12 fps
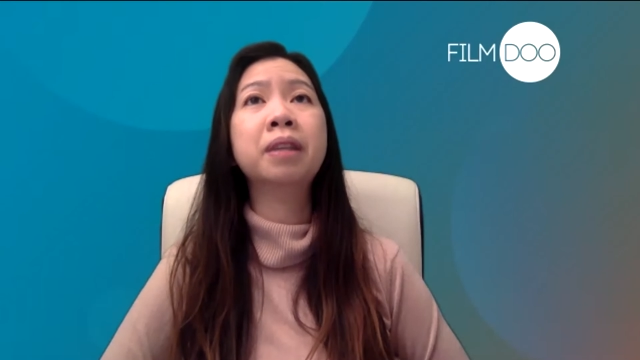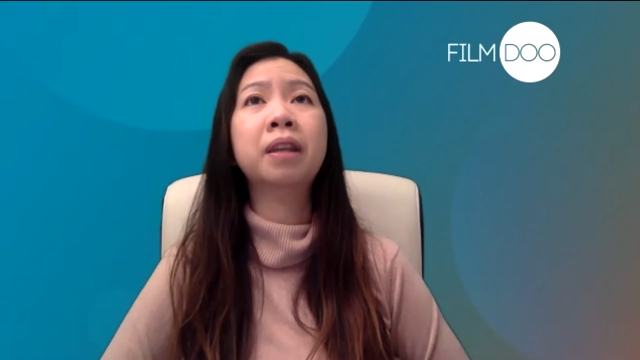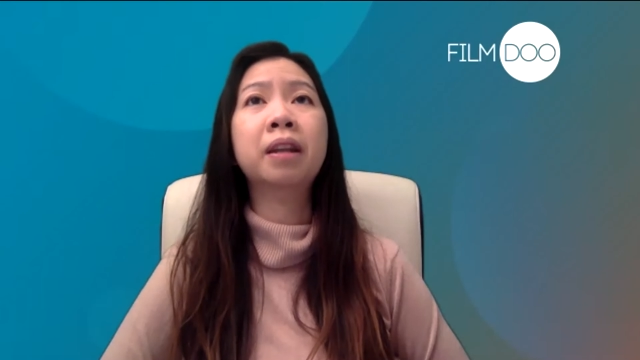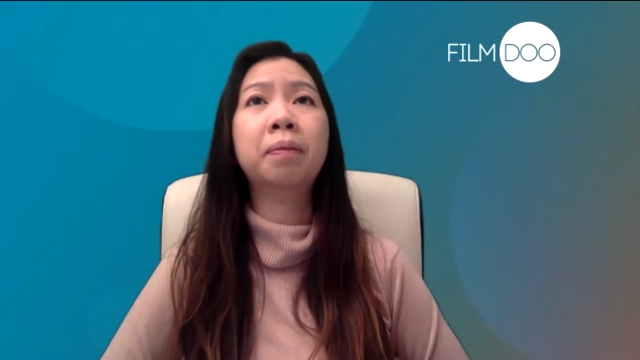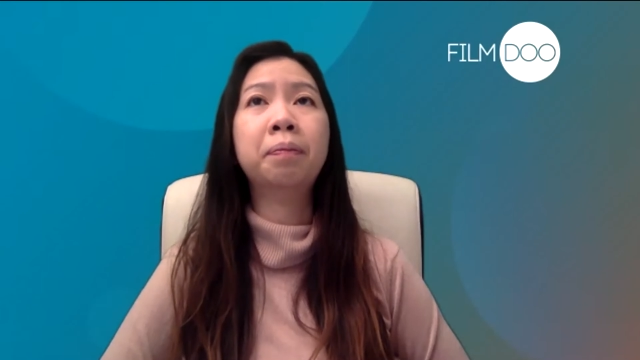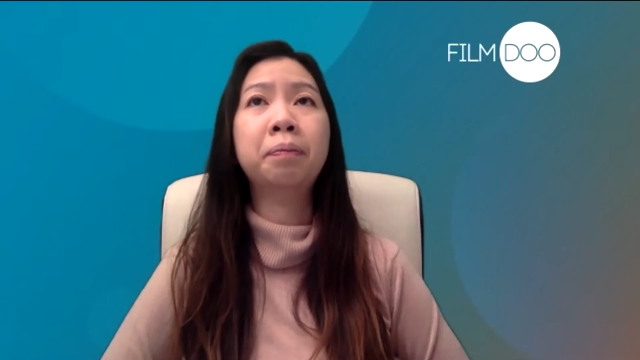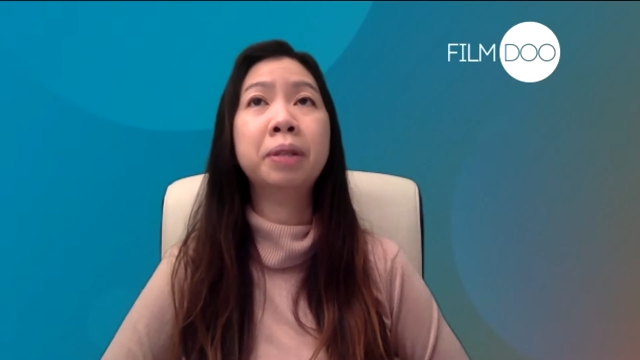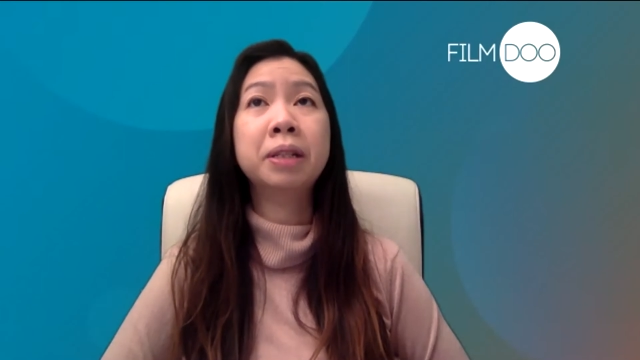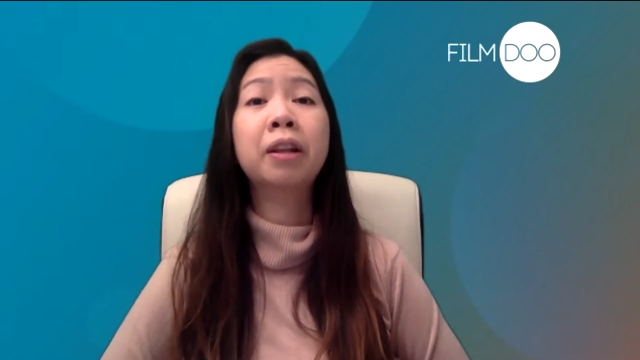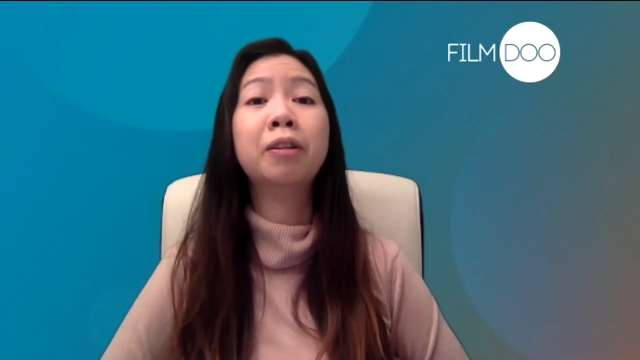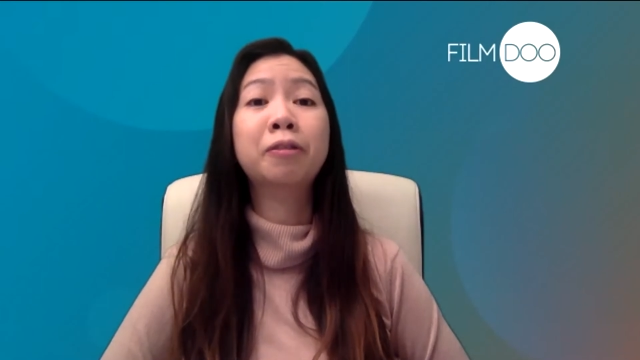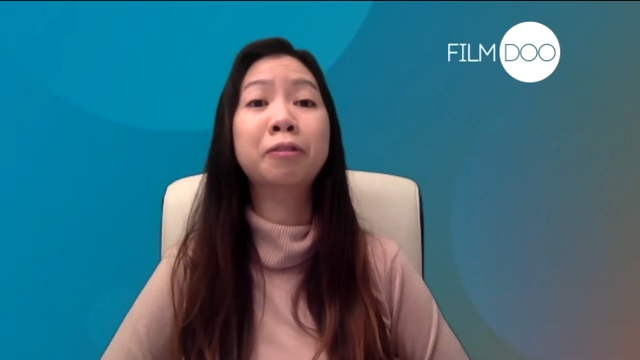that I'm
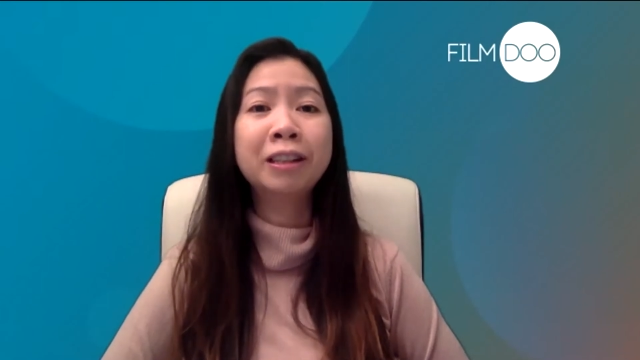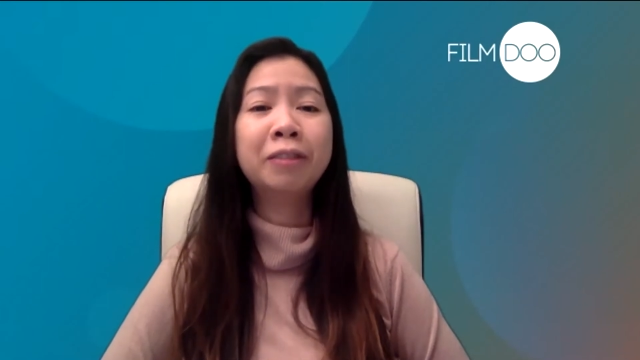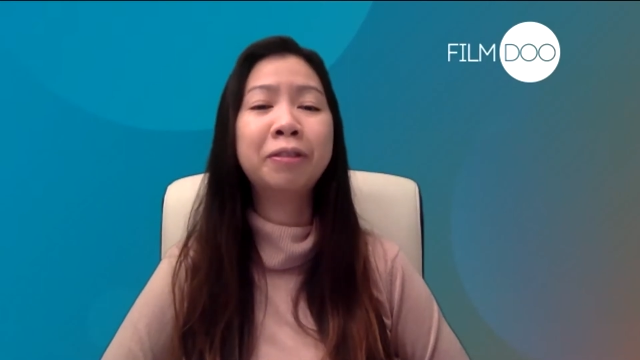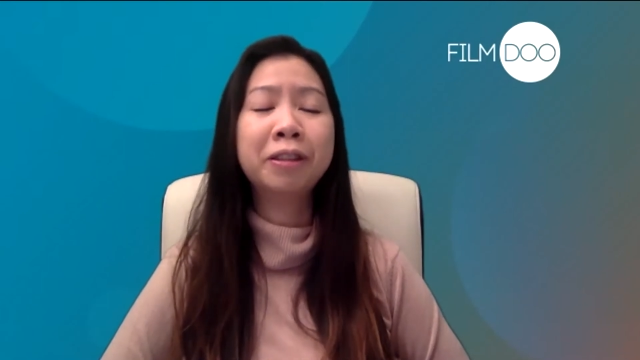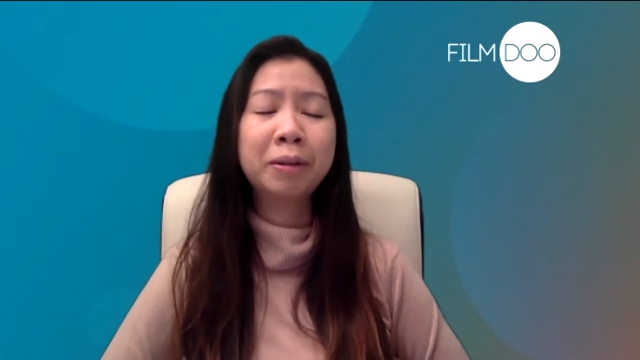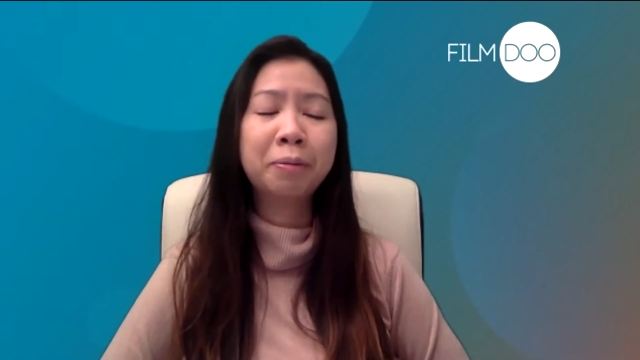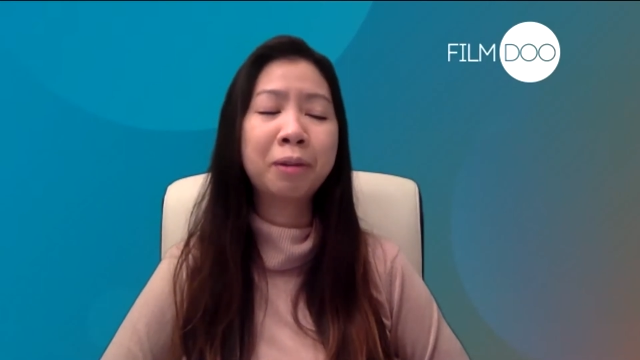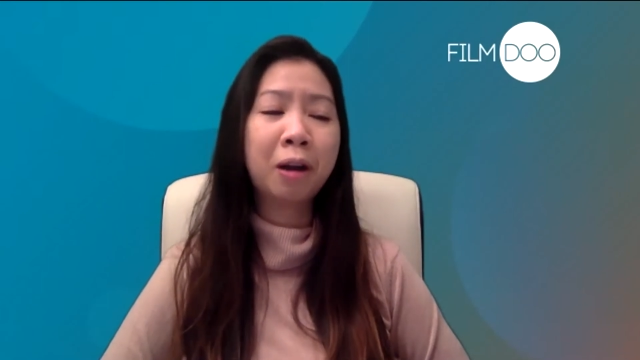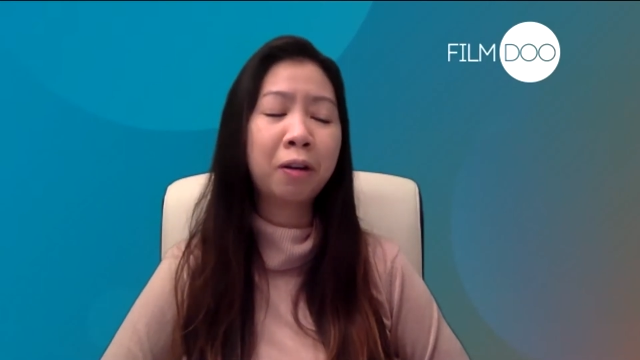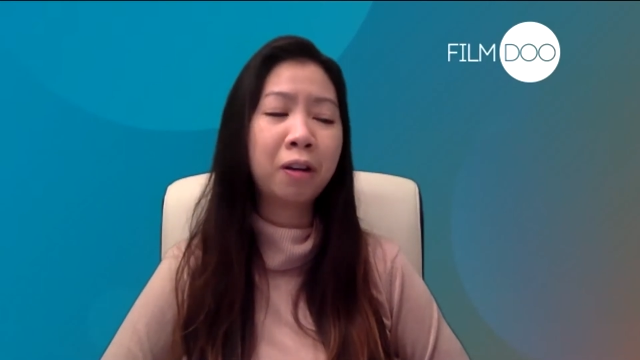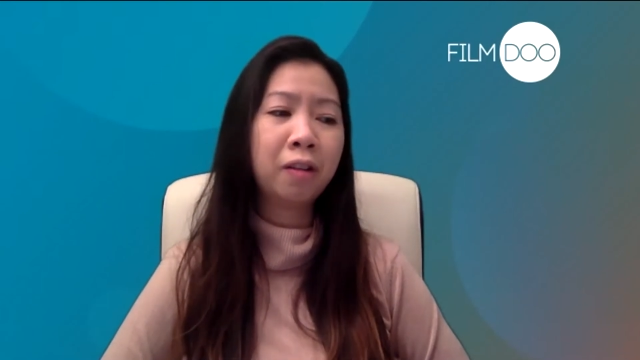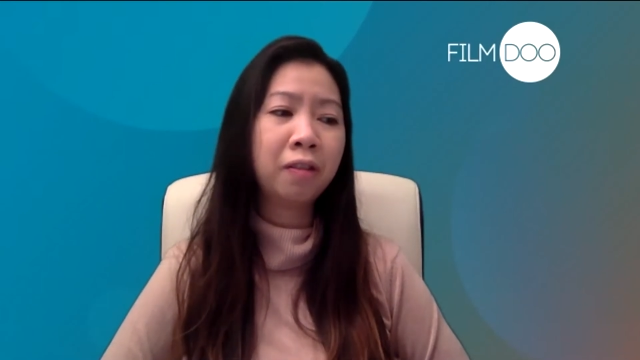particularly really, really
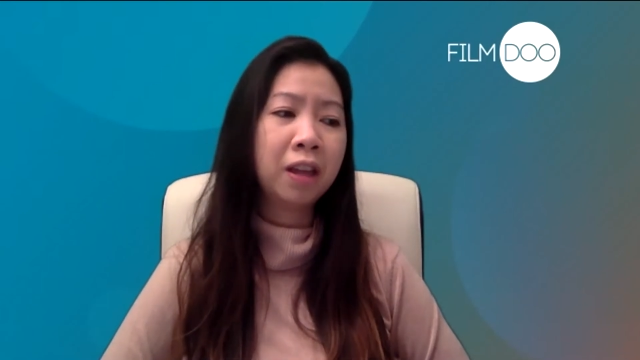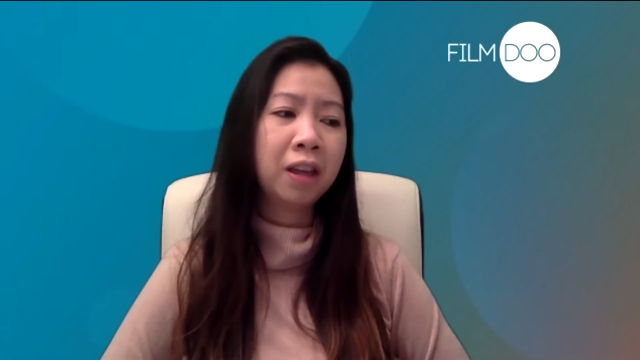proud of.